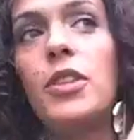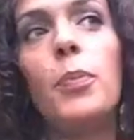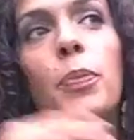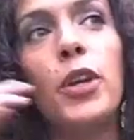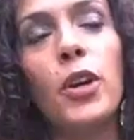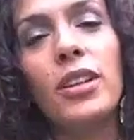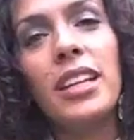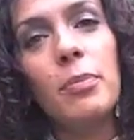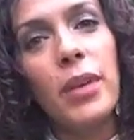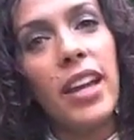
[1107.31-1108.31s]
the
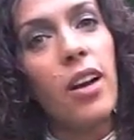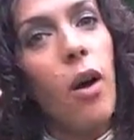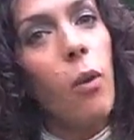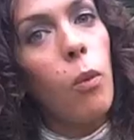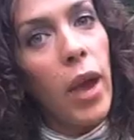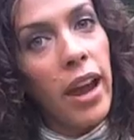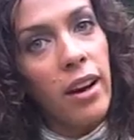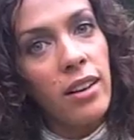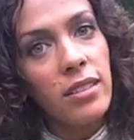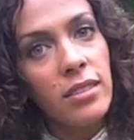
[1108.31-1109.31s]
purely being
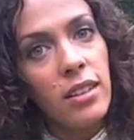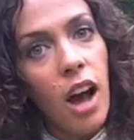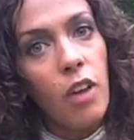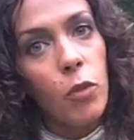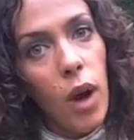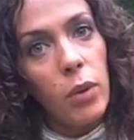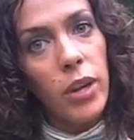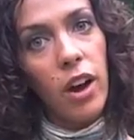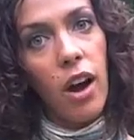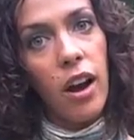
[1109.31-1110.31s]
aware of what
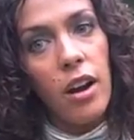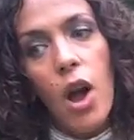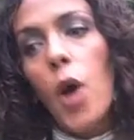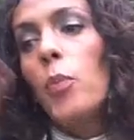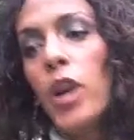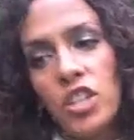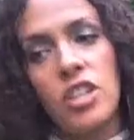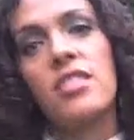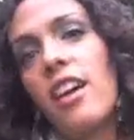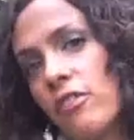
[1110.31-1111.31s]
we are
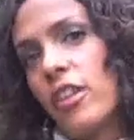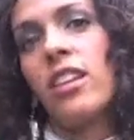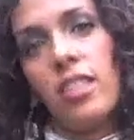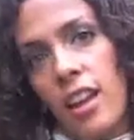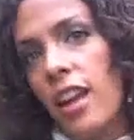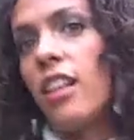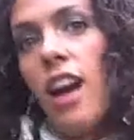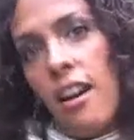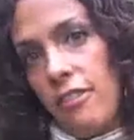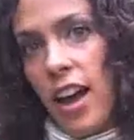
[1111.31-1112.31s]
pushes everything a
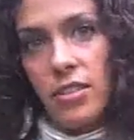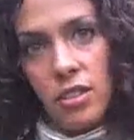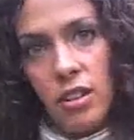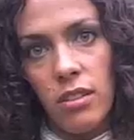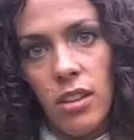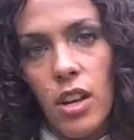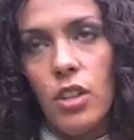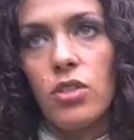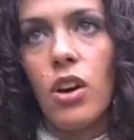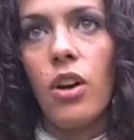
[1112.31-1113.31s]
lot faster.
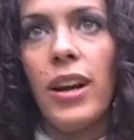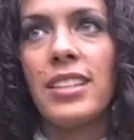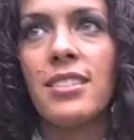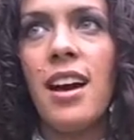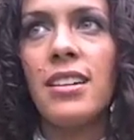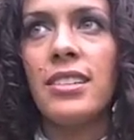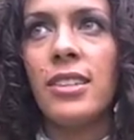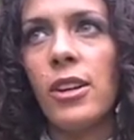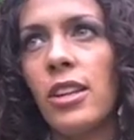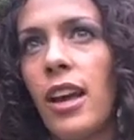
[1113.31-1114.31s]
So it's not
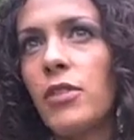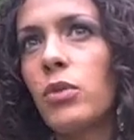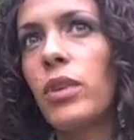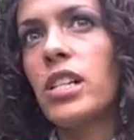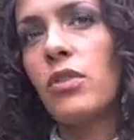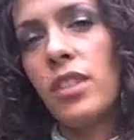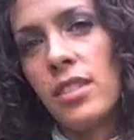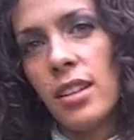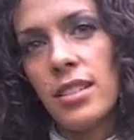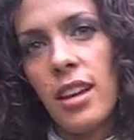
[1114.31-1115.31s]
necessarily that you have to reach for
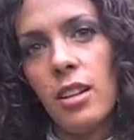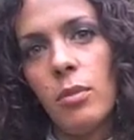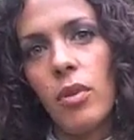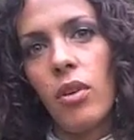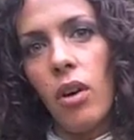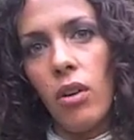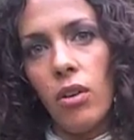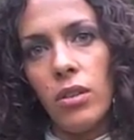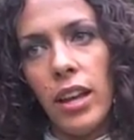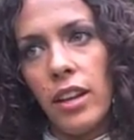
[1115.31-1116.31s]
this unattainable
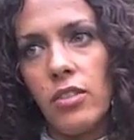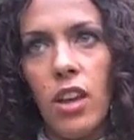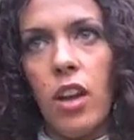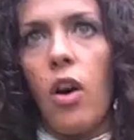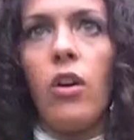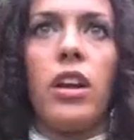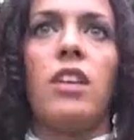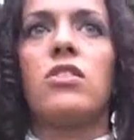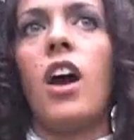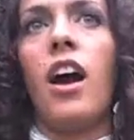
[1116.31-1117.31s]
goal and saying, oh
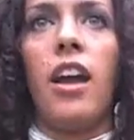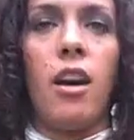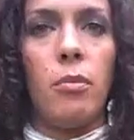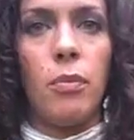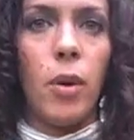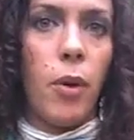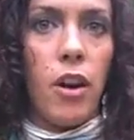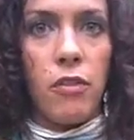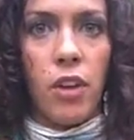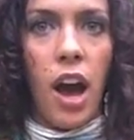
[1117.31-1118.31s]
yes, I am a
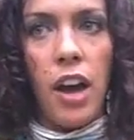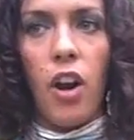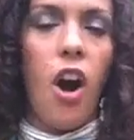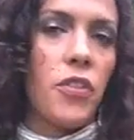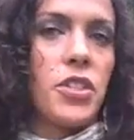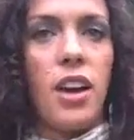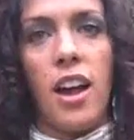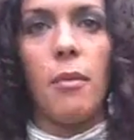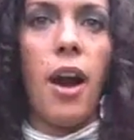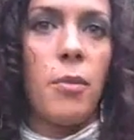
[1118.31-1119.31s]
part of God all the
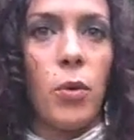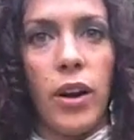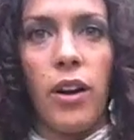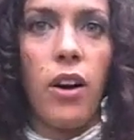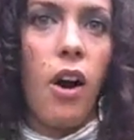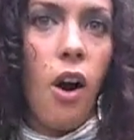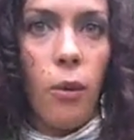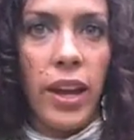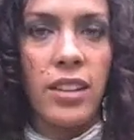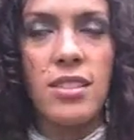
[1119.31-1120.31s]
time, I'm aware
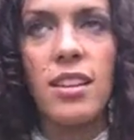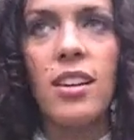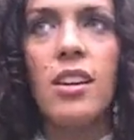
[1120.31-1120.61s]
always.